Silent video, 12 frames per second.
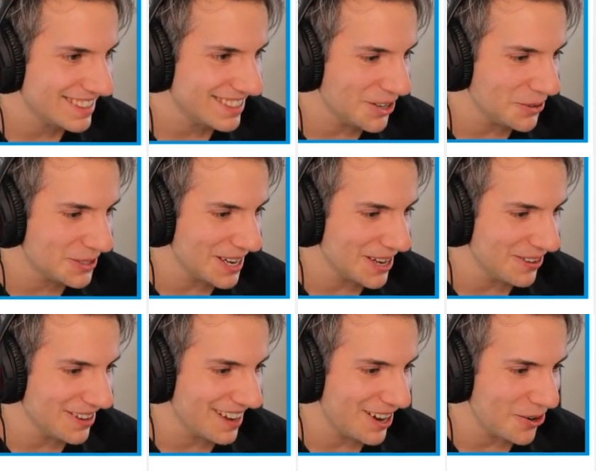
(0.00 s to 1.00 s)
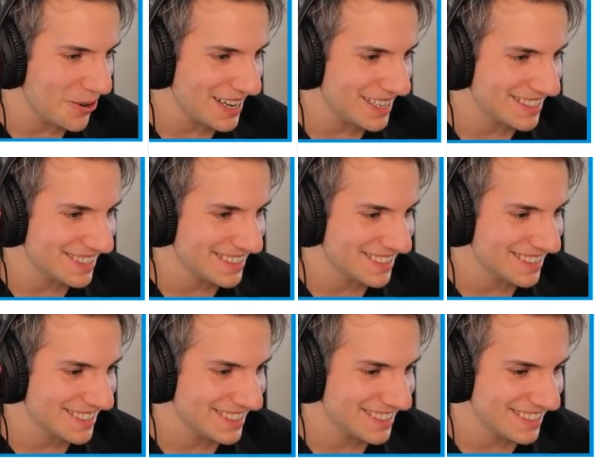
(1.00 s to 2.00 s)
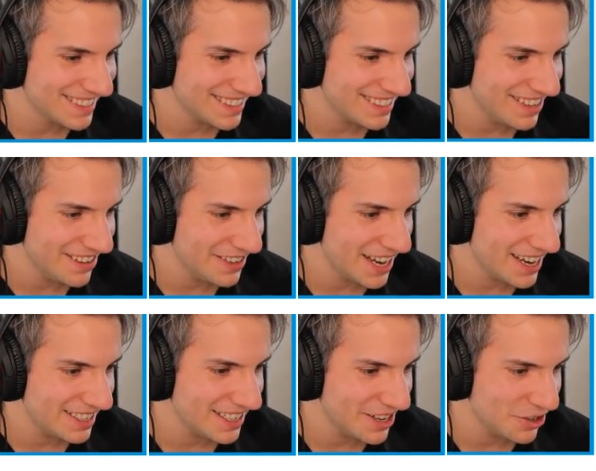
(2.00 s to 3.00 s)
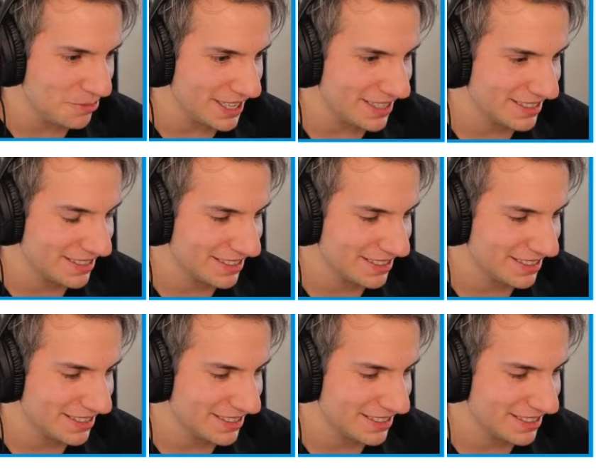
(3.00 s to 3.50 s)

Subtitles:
No sound. All right. Can you guys hear me?